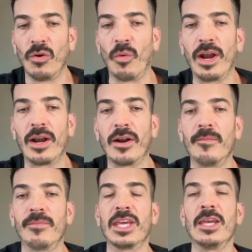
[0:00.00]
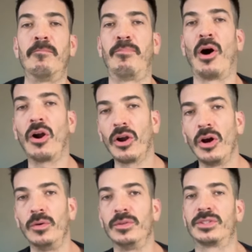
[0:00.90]
where he
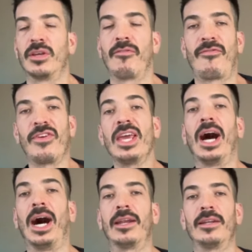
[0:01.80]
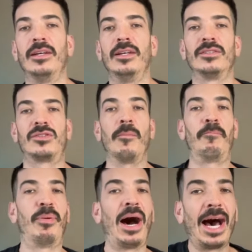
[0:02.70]
borrows fiat to
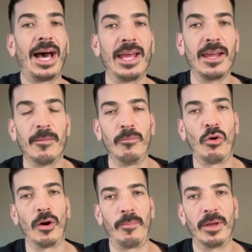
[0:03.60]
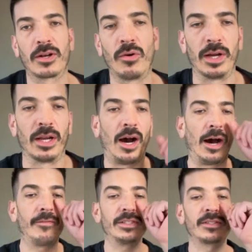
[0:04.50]
buy more Bitcoin.
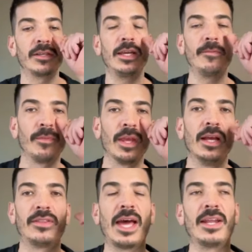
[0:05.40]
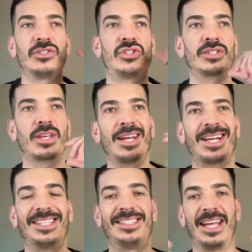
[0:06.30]
Obviously, that is just going to
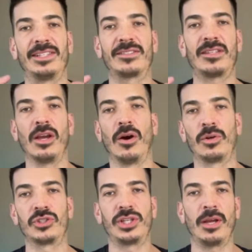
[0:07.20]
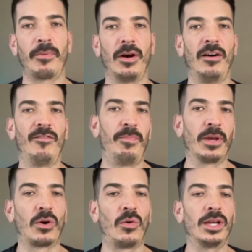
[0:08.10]
condense the ownership of
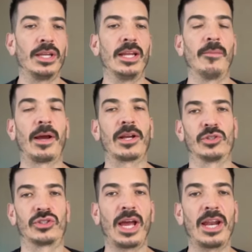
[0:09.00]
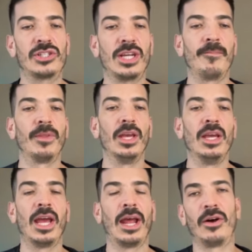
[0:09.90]
Bitcoin into MicroStrategy.
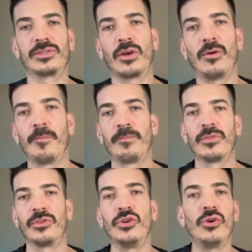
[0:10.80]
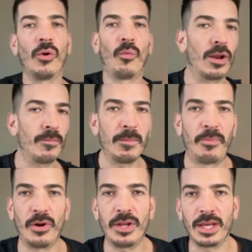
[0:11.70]
And also, you don't want to be
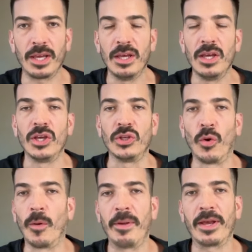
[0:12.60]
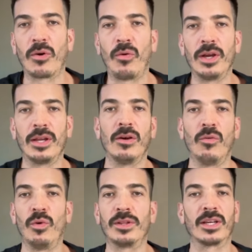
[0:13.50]
putting your Bitcoin
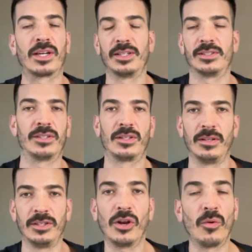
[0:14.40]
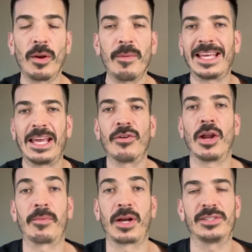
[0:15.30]
with the, you don't want to be giving
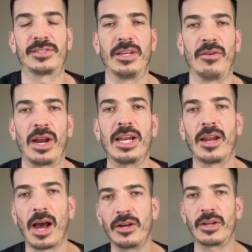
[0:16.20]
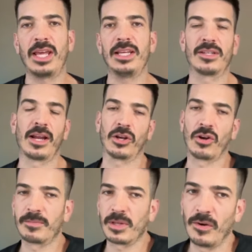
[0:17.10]
up custody, right? Not your keys, not your
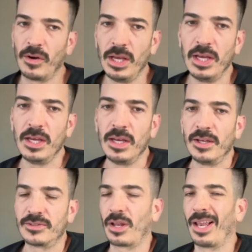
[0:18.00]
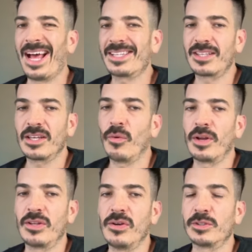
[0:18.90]
crypto. So the last thing you
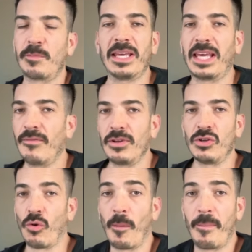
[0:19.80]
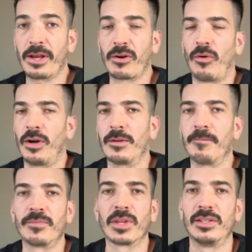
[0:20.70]
want to do is be giving your
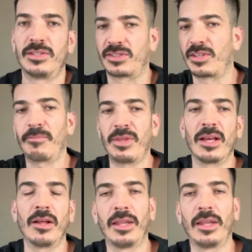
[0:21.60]
Bitcoin to something